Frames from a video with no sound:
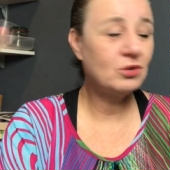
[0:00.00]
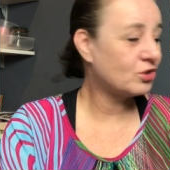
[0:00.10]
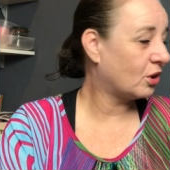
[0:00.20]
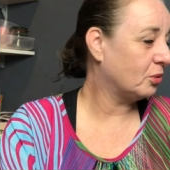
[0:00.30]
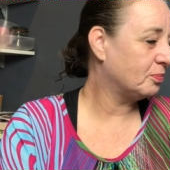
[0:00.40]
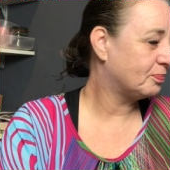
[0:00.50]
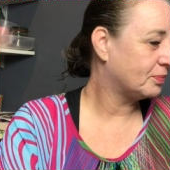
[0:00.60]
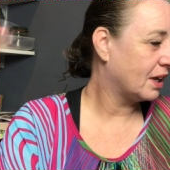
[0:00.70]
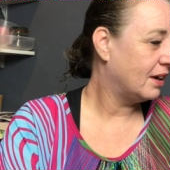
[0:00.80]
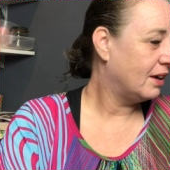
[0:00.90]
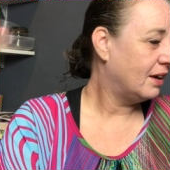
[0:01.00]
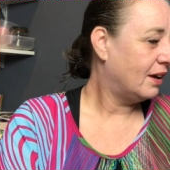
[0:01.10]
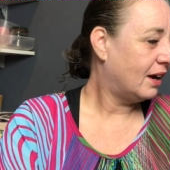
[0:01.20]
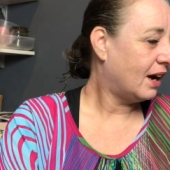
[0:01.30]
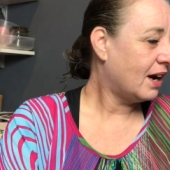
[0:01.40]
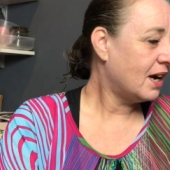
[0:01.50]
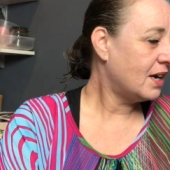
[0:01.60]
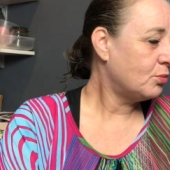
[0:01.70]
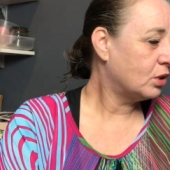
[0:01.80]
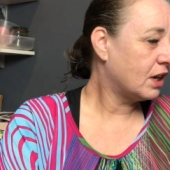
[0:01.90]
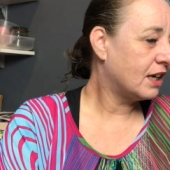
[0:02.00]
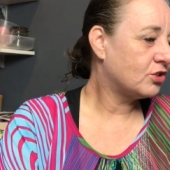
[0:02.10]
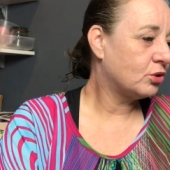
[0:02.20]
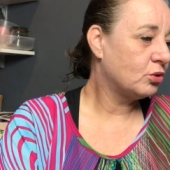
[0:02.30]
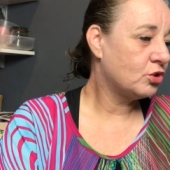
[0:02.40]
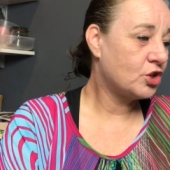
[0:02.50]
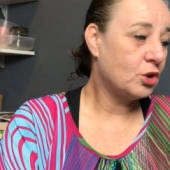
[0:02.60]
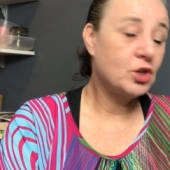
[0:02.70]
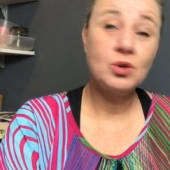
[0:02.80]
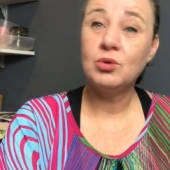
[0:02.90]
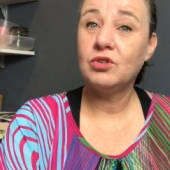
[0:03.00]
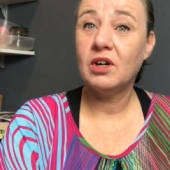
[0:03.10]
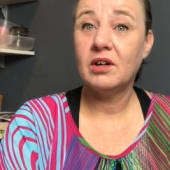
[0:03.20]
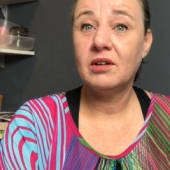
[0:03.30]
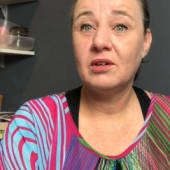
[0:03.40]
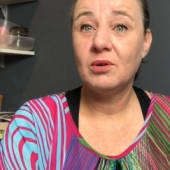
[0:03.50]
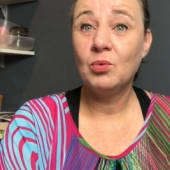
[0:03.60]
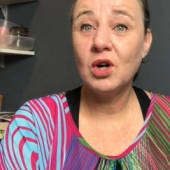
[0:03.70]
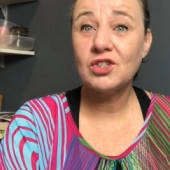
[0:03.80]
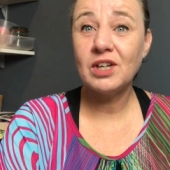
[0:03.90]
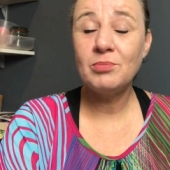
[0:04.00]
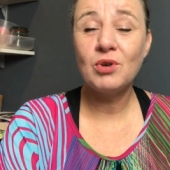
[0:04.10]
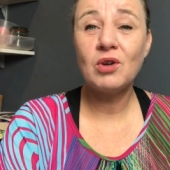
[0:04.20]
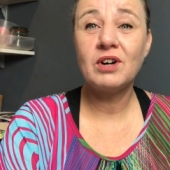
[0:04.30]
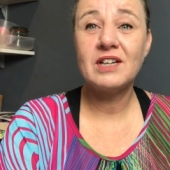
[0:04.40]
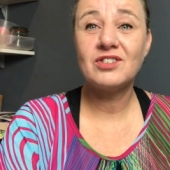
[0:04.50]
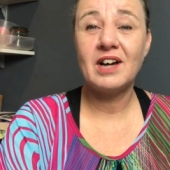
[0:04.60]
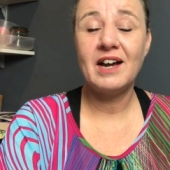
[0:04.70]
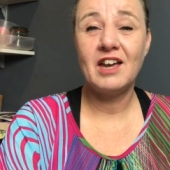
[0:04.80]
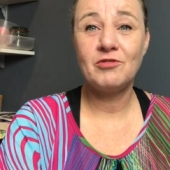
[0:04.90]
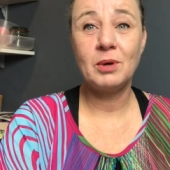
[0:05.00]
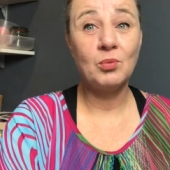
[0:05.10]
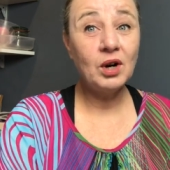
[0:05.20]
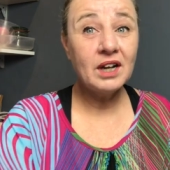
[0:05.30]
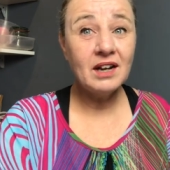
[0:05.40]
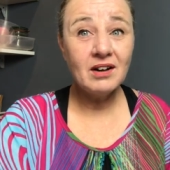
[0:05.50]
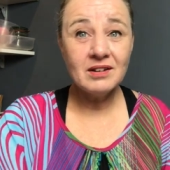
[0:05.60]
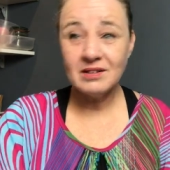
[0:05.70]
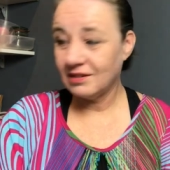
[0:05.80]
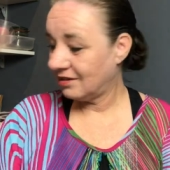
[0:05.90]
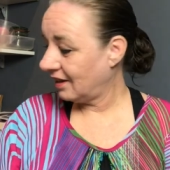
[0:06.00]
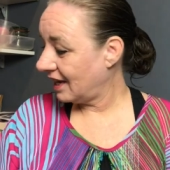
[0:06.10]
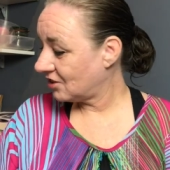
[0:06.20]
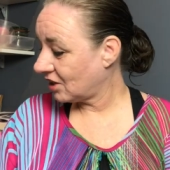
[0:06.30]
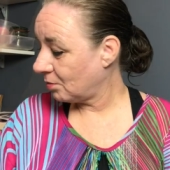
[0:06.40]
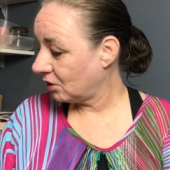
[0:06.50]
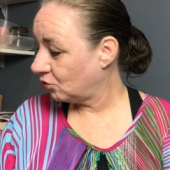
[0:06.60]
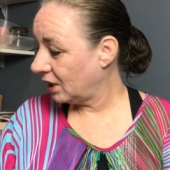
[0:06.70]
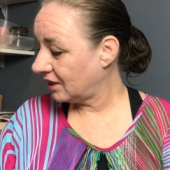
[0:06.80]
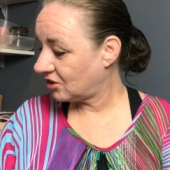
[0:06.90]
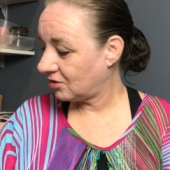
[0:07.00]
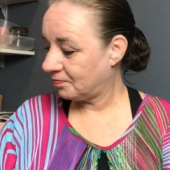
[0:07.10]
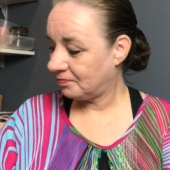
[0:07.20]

So I would like to show you the works in progress I have been working on the last couple of weeks.